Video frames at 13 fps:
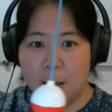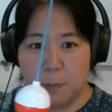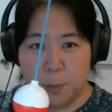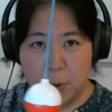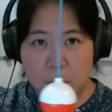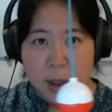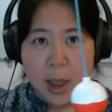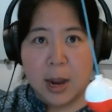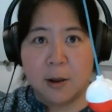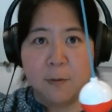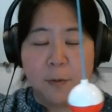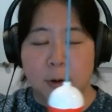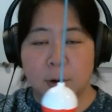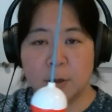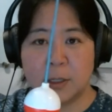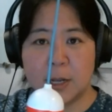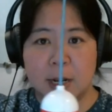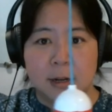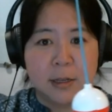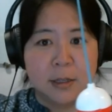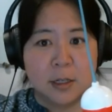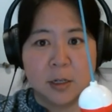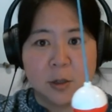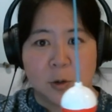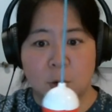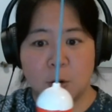put any force, then it's
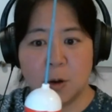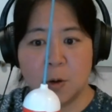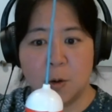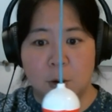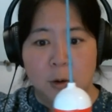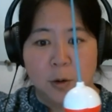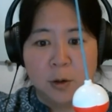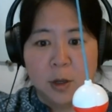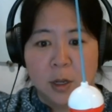just gonna go,